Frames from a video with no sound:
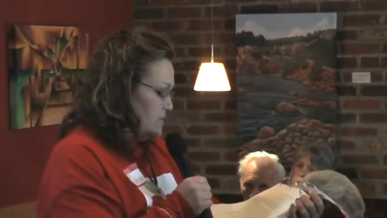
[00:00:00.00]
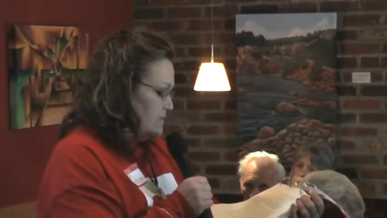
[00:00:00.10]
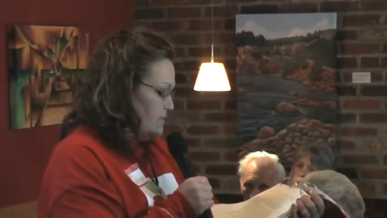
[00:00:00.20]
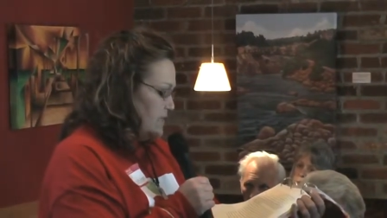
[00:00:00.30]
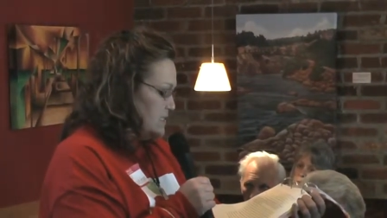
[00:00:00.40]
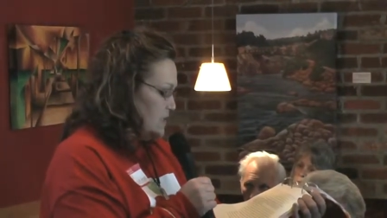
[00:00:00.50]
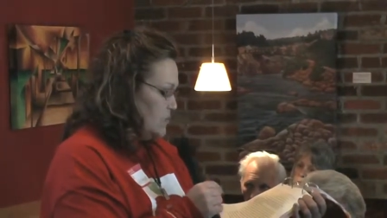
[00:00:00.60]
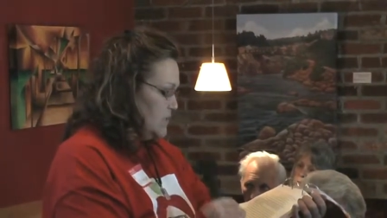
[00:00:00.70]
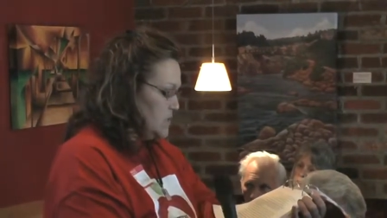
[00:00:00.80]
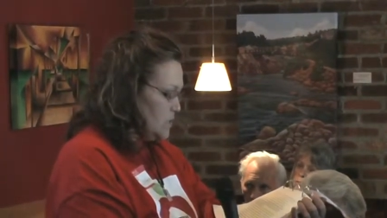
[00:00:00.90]
to invest their
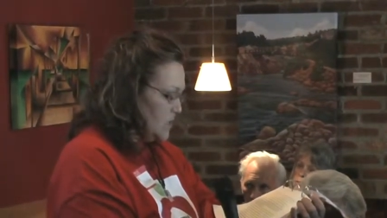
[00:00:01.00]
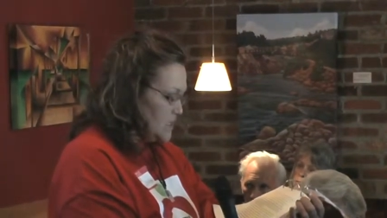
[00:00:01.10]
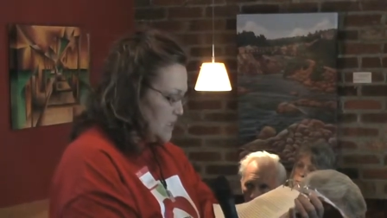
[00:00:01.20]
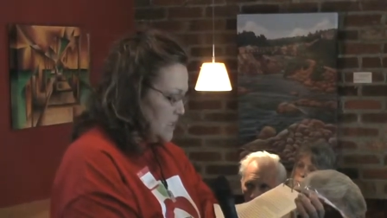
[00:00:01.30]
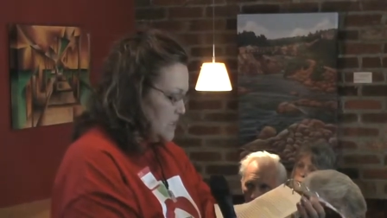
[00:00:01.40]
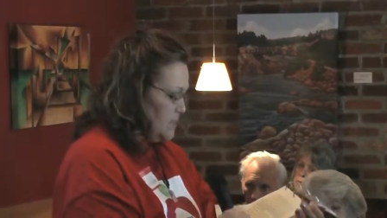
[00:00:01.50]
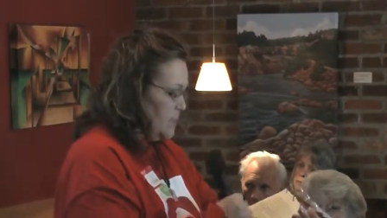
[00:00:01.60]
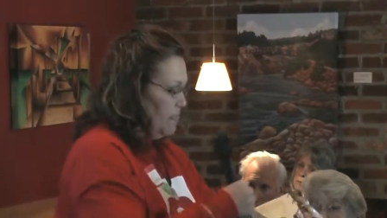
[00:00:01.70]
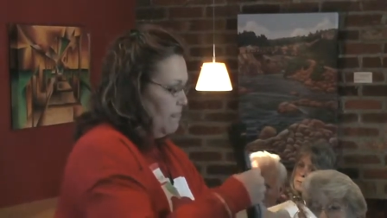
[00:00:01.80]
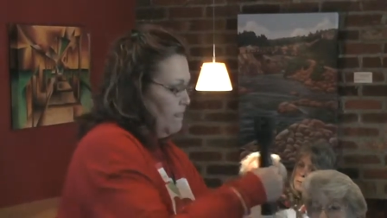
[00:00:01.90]
resources
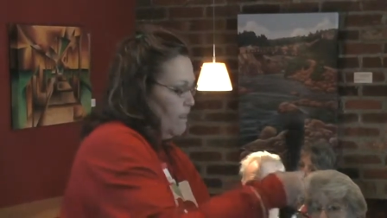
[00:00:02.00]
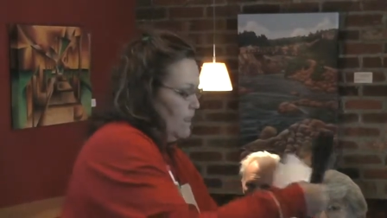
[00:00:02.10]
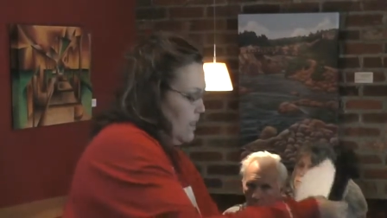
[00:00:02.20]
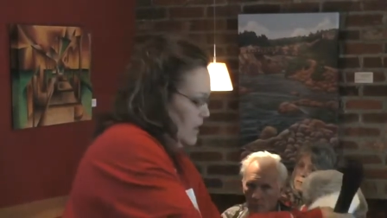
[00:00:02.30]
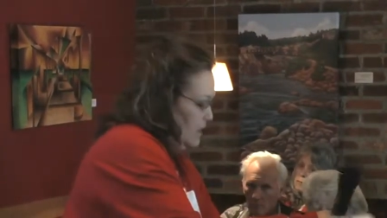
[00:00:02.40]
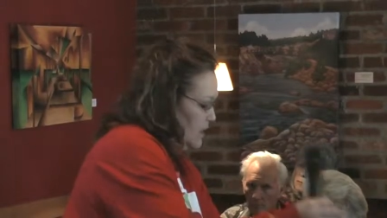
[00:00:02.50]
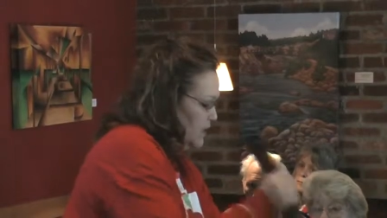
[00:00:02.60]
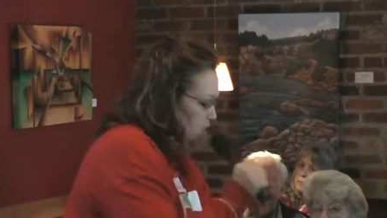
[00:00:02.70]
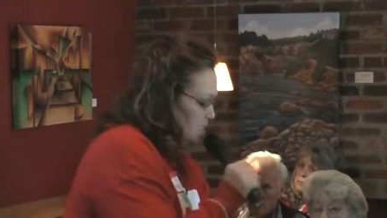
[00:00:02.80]
in